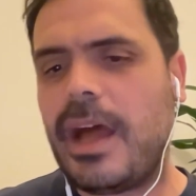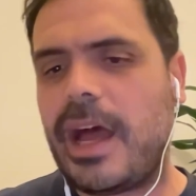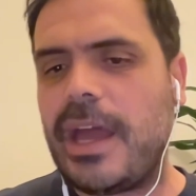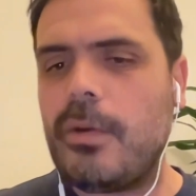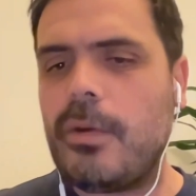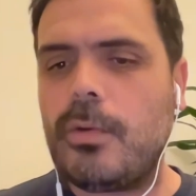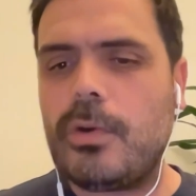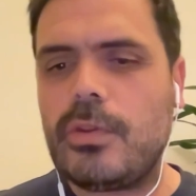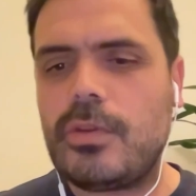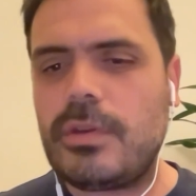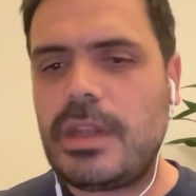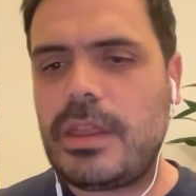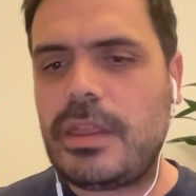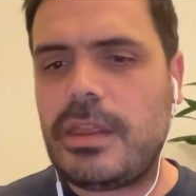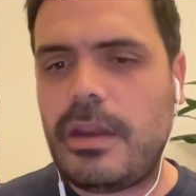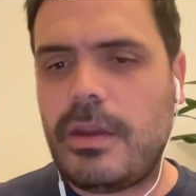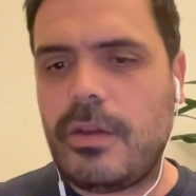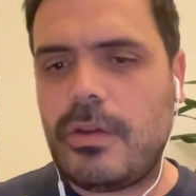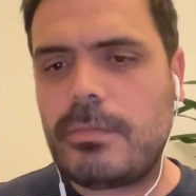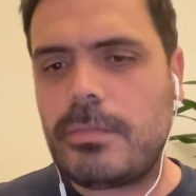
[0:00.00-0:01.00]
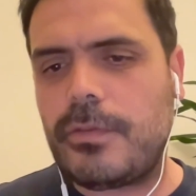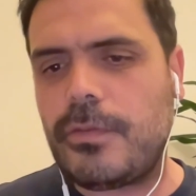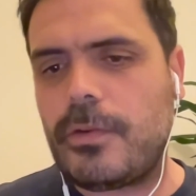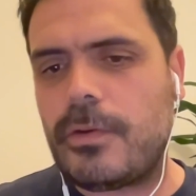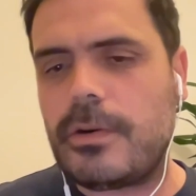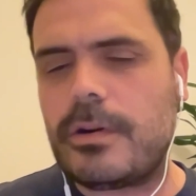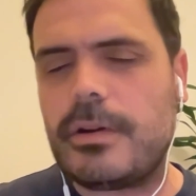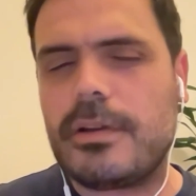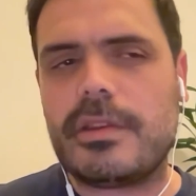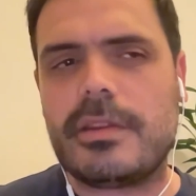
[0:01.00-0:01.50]
I was on Ethereum, of
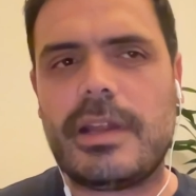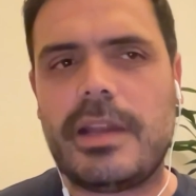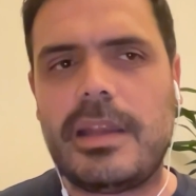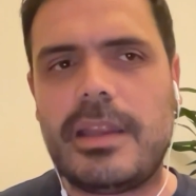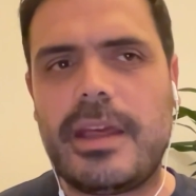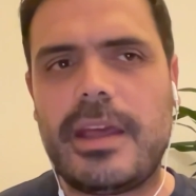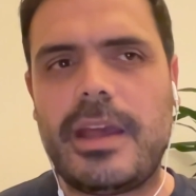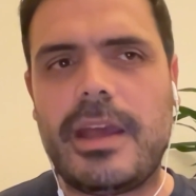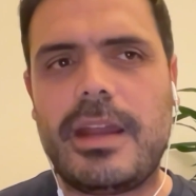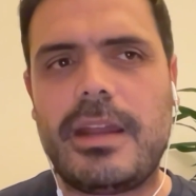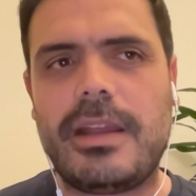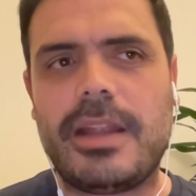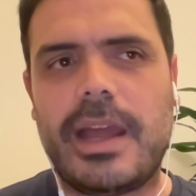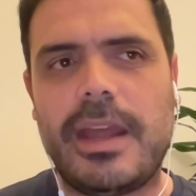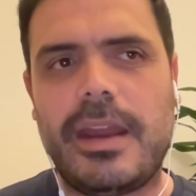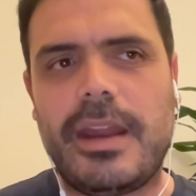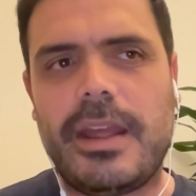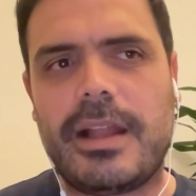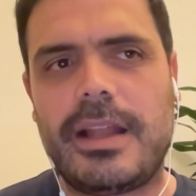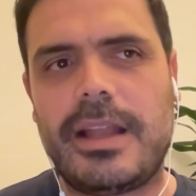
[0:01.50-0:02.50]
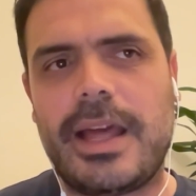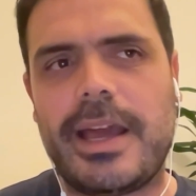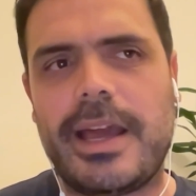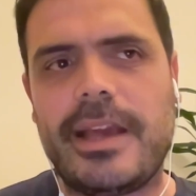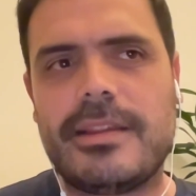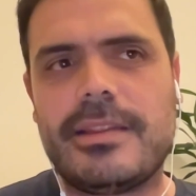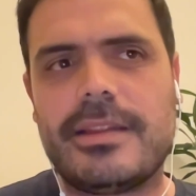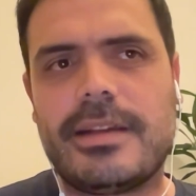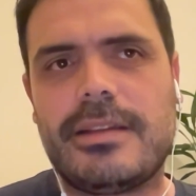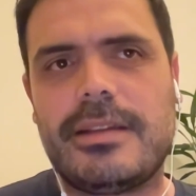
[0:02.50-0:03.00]
course, and then I
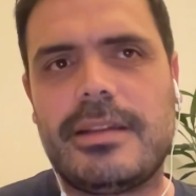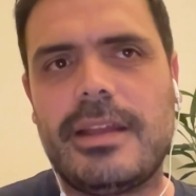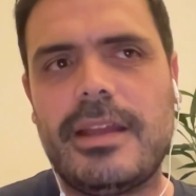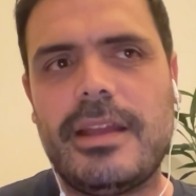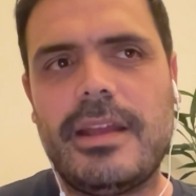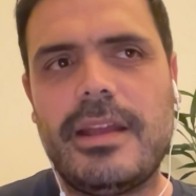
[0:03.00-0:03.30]
realized that